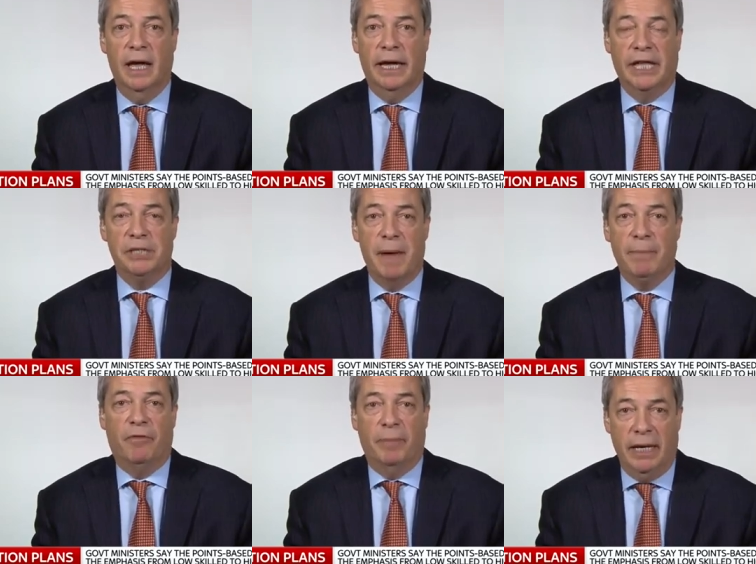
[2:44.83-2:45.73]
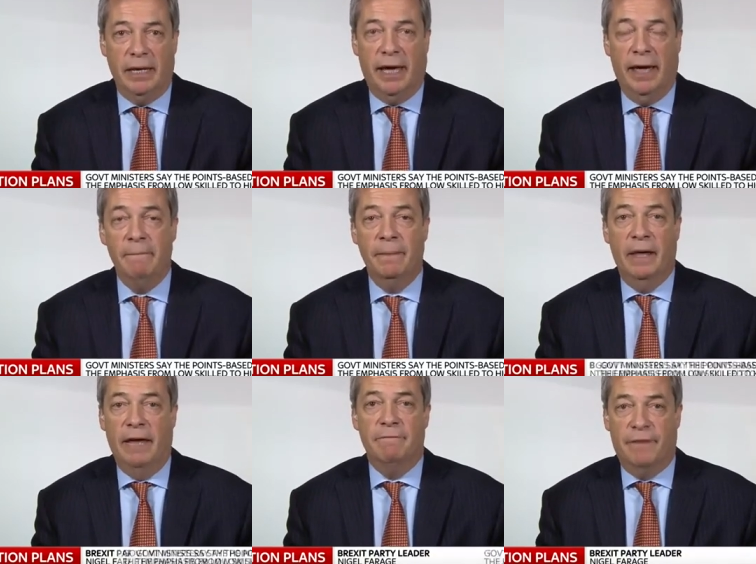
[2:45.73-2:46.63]
against people from India
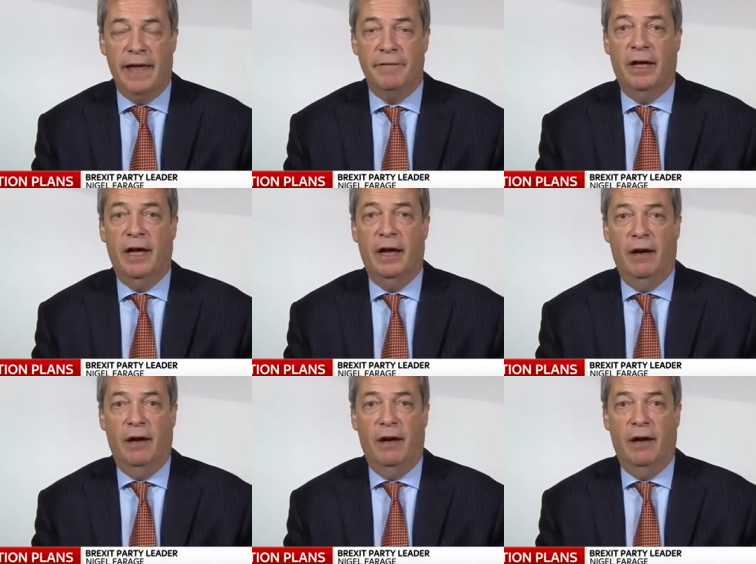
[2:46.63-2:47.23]
in favour